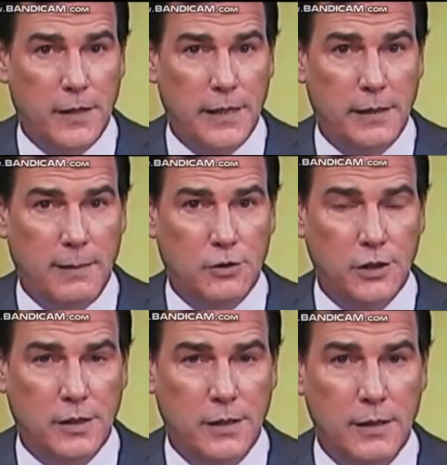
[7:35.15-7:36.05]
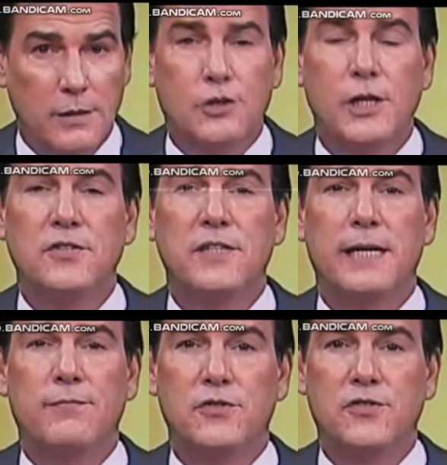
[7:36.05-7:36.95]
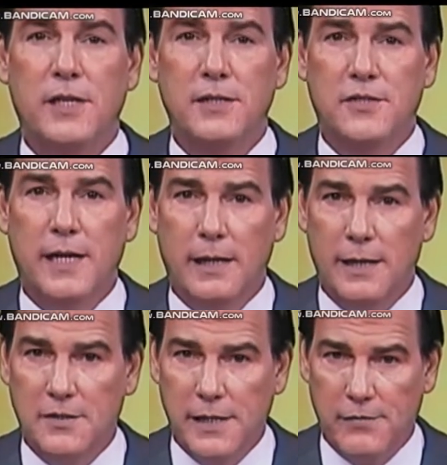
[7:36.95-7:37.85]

flying object just after sunset last